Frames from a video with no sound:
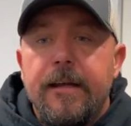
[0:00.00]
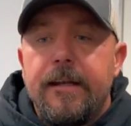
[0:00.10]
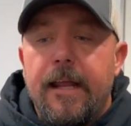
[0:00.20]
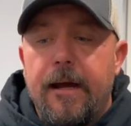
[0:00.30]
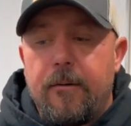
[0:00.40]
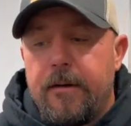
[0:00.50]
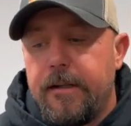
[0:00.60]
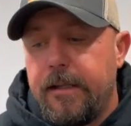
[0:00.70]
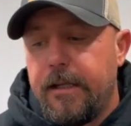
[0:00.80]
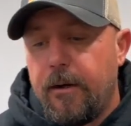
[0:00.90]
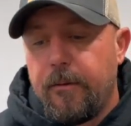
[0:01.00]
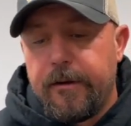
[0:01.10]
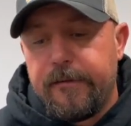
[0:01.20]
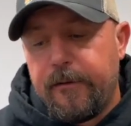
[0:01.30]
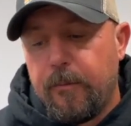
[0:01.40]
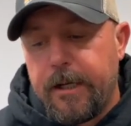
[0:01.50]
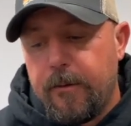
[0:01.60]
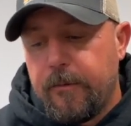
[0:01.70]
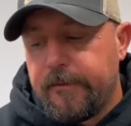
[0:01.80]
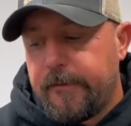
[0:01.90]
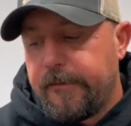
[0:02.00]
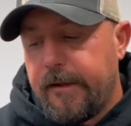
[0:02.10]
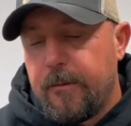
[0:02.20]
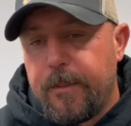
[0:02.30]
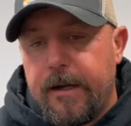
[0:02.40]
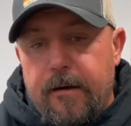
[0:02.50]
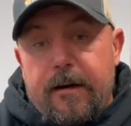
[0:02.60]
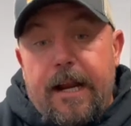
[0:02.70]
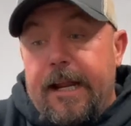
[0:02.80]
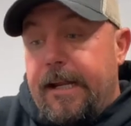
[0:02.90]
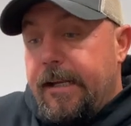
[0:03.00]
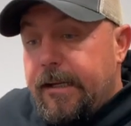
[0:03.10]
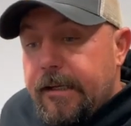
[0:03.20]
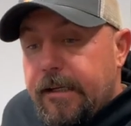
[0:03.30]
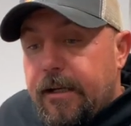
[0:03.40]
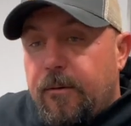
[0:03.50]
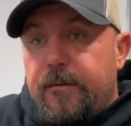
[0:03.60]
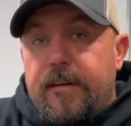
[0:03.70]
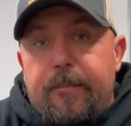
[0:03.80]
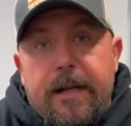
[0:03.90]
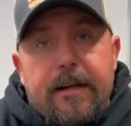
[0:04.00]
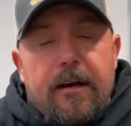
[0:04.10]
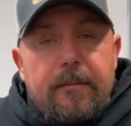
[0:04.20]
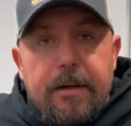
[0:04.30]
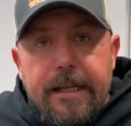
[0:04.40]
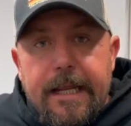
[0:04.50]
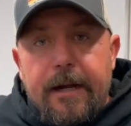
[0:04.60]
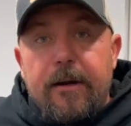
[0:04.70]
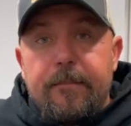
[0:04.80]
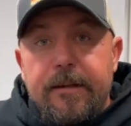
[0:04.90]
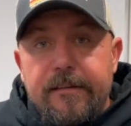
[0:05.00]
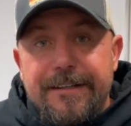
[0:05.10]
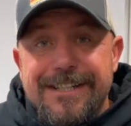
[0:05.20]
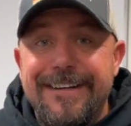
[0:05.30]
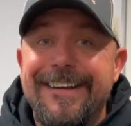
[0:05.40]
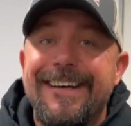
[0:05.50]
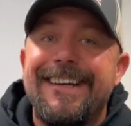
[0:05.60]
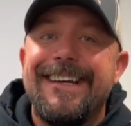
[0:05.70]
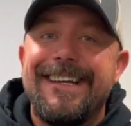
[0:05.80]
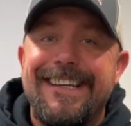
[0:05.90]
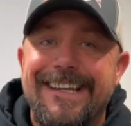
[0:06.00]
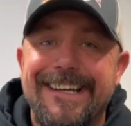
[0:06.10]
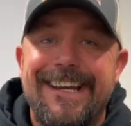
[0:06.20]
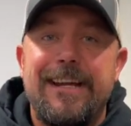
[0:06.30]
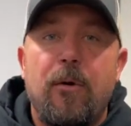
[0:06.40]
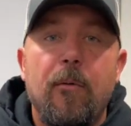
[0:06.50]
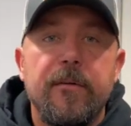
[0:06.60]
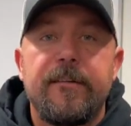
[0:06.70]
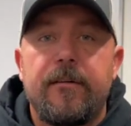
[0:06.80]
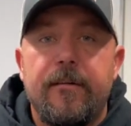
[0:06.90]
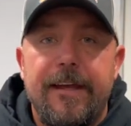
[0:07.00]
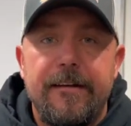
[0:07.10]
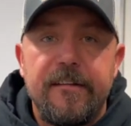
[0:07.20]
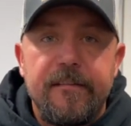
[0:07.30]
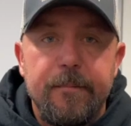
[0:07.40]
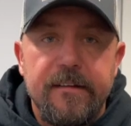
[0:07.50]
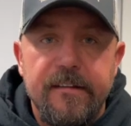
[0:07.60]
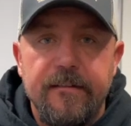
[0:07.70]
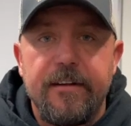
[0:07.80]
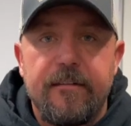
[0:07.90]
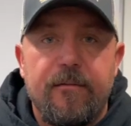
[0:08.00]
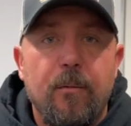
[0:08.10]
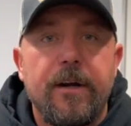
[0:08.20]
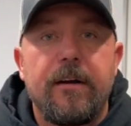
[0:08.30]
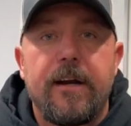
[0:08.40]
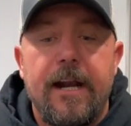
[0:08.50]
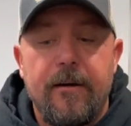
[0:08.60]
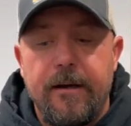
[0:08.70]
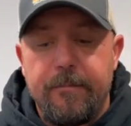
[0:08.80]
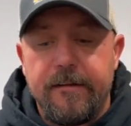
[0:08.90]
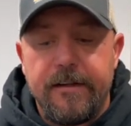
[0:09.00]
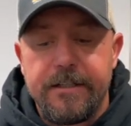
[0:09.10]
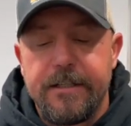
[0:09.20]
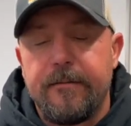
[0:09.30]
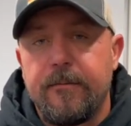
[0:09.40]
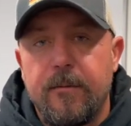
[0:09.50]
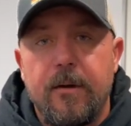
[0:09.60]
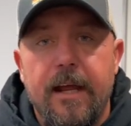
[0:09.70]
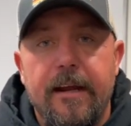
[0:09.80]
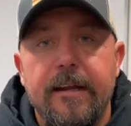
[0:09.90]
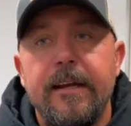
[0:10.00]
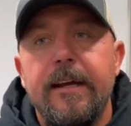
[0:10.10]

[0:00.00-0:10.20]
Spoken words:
Now, there's so many holsters out there. Hey, depending on my carry position, get a holster that is specific for your carry position, okay?